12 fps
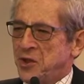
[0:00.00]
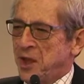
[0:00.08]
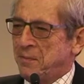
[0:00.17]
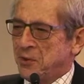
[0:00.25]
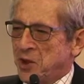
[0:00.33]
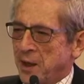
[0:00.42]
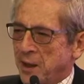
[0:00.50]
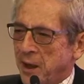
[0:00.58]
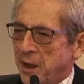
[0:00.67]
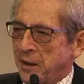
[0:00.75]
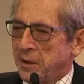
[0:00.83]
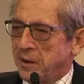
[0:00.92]
deep jet
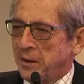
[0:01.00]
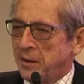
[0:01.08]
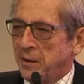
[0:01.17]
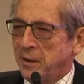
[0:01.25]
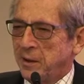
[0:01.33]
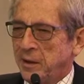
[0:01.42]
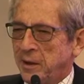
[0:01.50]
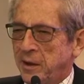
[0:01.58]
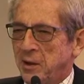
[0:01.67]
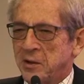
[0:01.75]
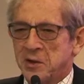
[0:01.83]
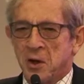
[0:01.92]
lag,
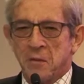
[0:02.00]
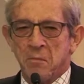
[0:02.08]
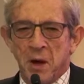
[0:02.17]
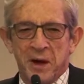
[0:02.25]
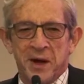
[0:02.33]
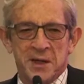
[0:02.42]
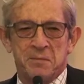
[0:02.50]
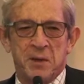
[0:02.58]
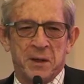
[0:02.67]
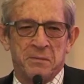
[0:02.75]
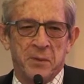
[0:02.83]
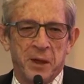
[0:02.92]
and also a bug has
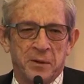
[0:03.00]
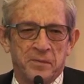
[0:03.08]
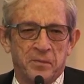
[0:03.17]
bitten me.